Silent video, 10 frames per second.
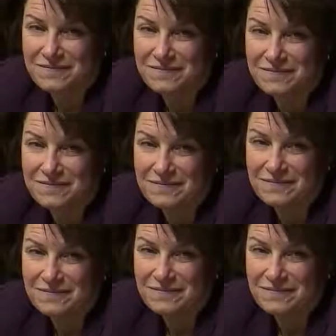
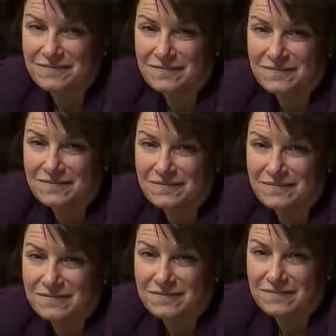
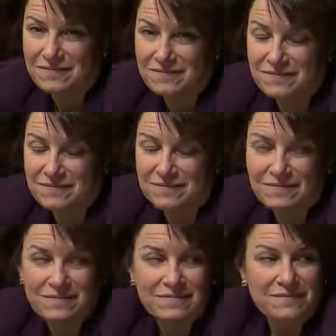
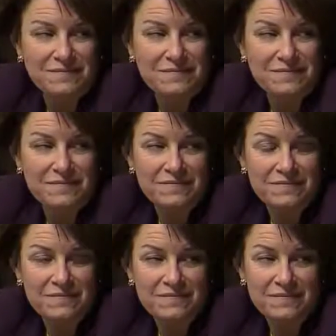
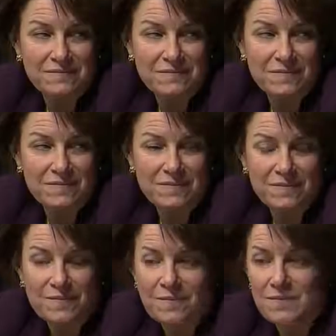
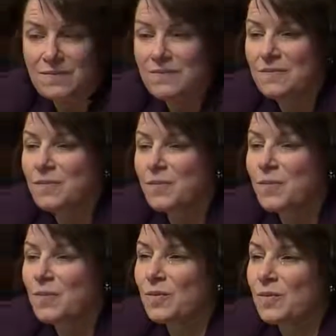
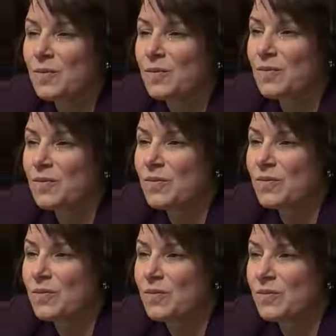
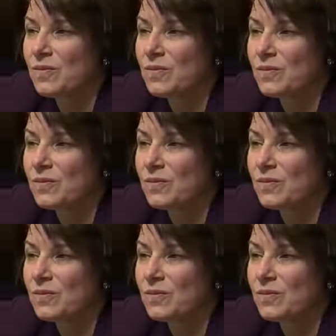[no speech]